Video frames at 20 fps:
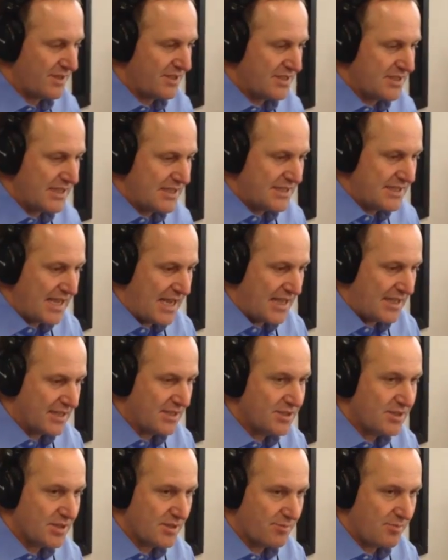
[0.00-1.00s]
dig down
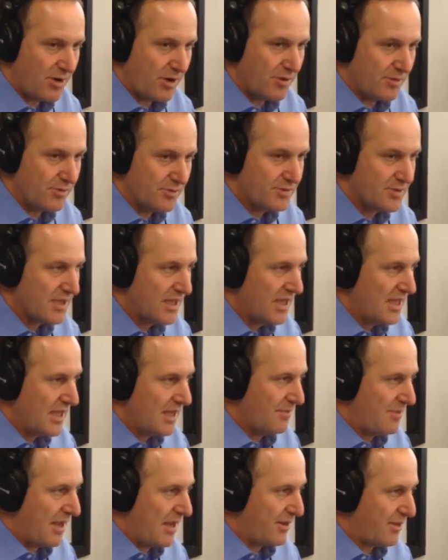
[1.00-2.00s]
into the polls,
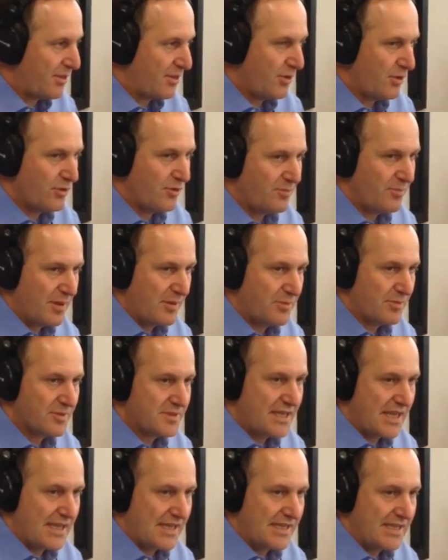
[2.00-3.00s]
about a third of people
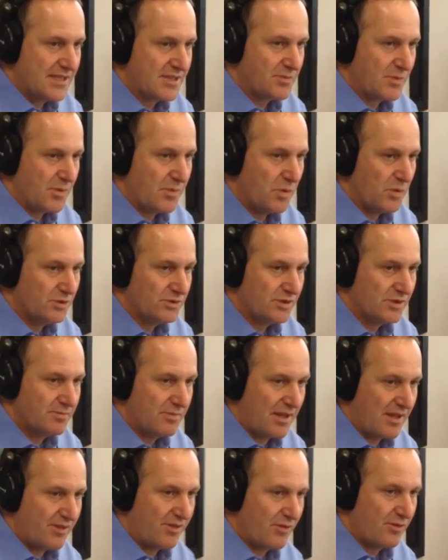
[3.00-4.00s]
say yes, we want it,
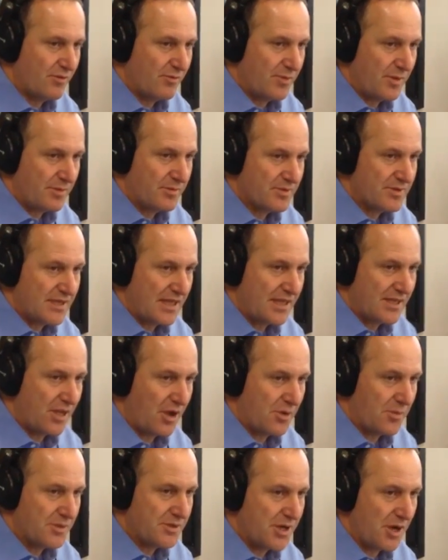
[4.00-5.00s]
about a third of people say
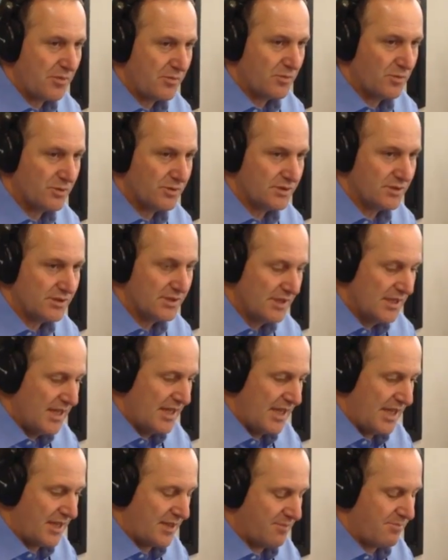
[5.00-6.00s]
no, we don't want it,
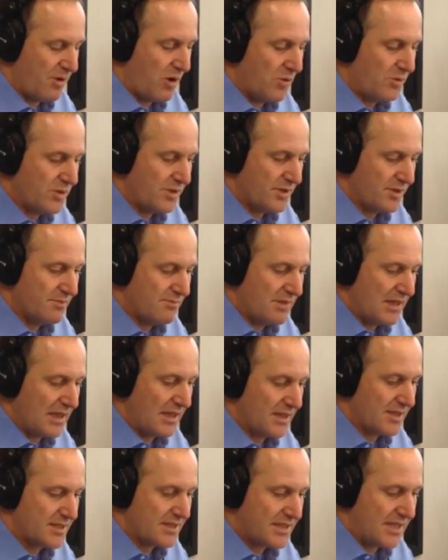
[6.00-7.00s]
and the bulk in the
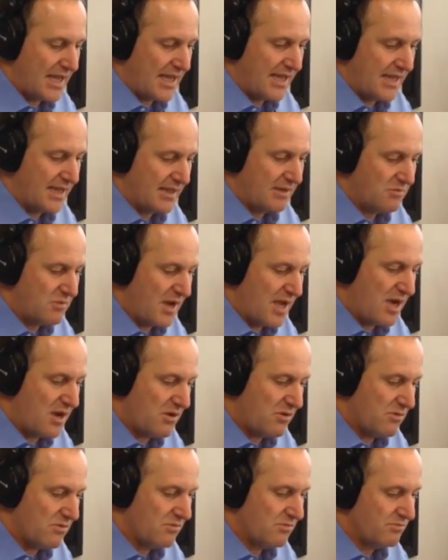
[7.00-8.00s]
middle say,
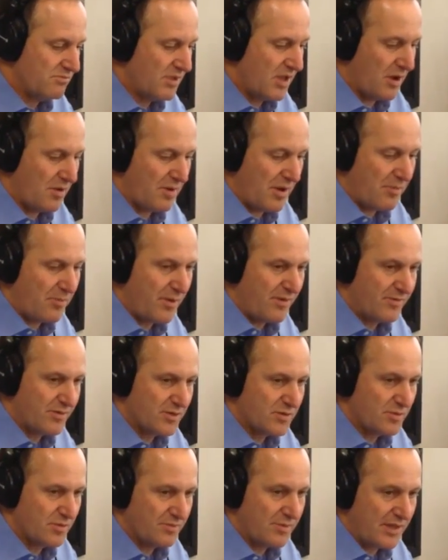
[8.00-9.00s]
well, our
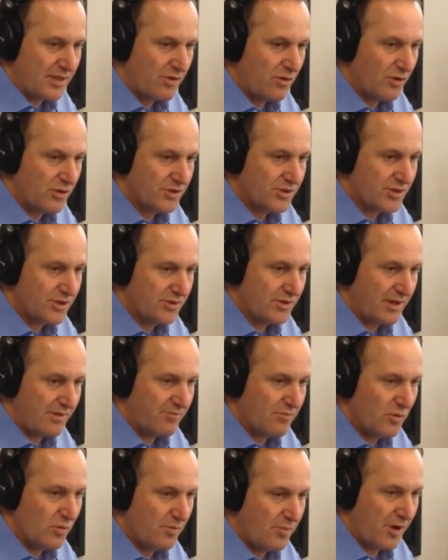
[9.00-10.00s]
preference would be not to have
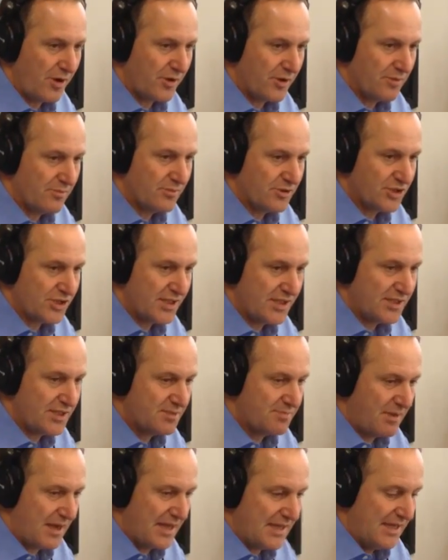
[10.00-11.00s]
more pokie machines,
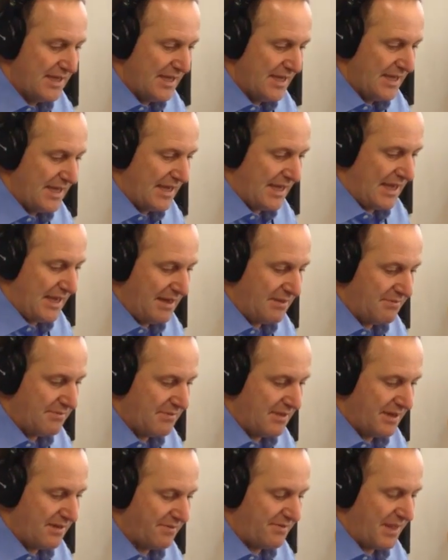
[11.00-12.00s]
but
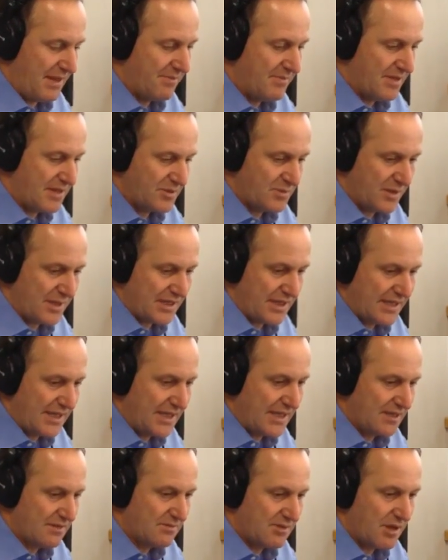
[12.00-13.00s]
if that means we're going to
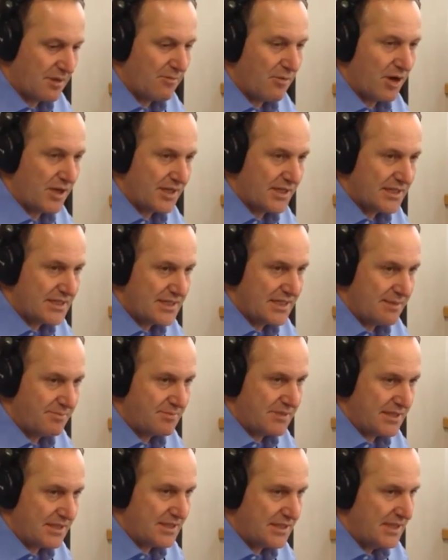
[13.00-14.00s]
get it, might
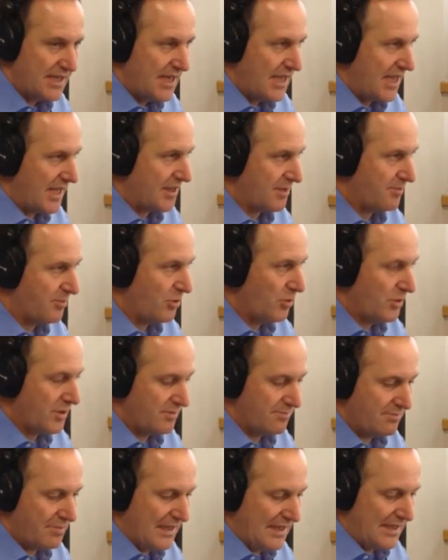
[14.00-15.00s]
accept it. And the
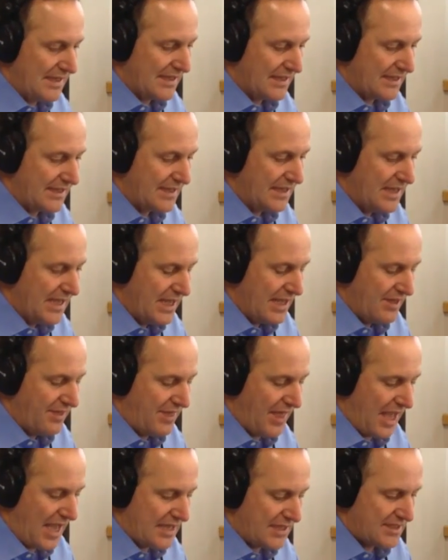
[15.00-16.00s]
point being
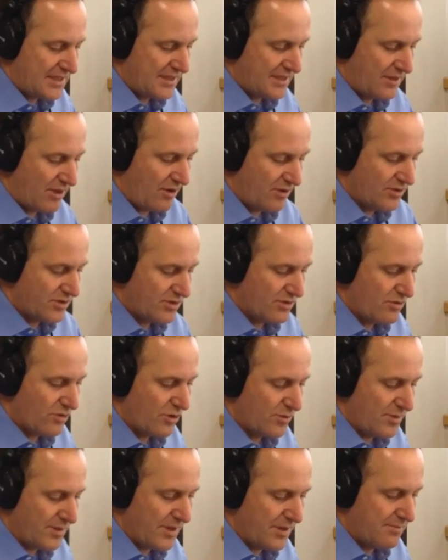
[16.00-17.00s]
that those
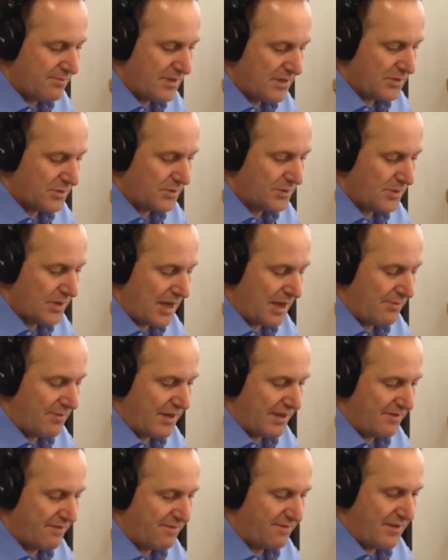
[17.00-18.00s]
group in the middle are
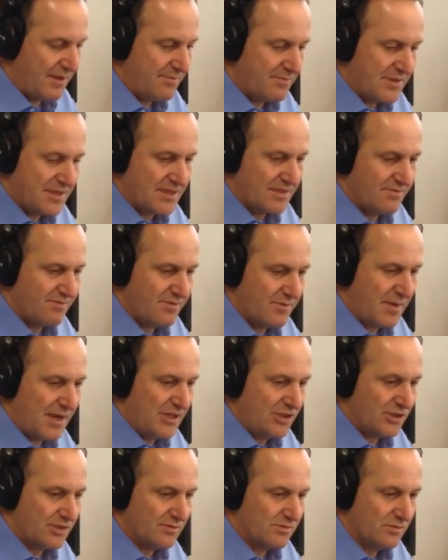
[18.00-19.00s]
being fed
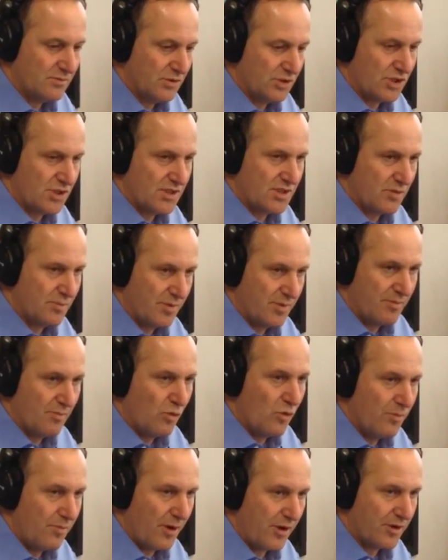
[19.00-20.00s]
misinformation, which is there'll be
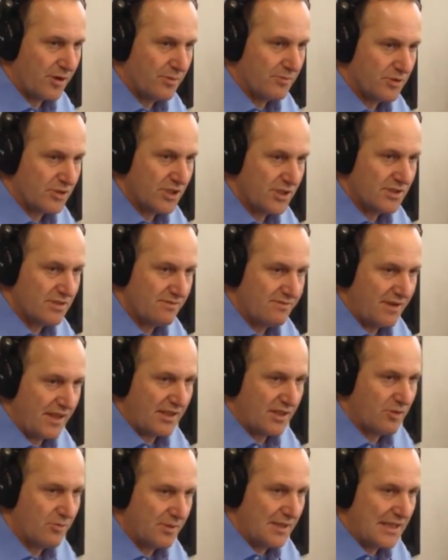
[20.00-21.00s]
more pokie machines. In
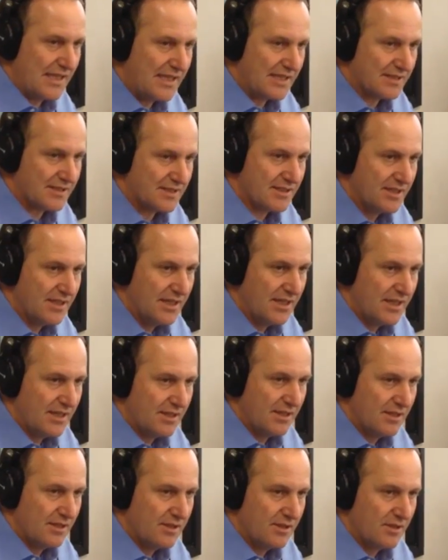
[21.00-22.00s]
fact, there'll be less.
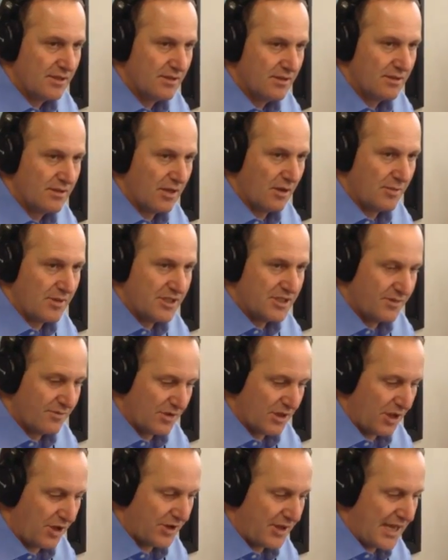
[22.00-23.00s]
They'll be in
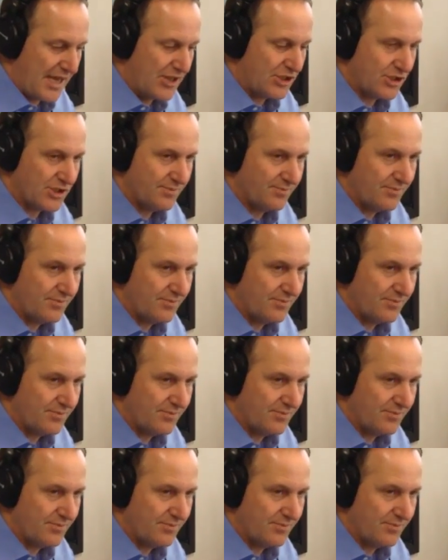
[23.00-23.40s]
different locations.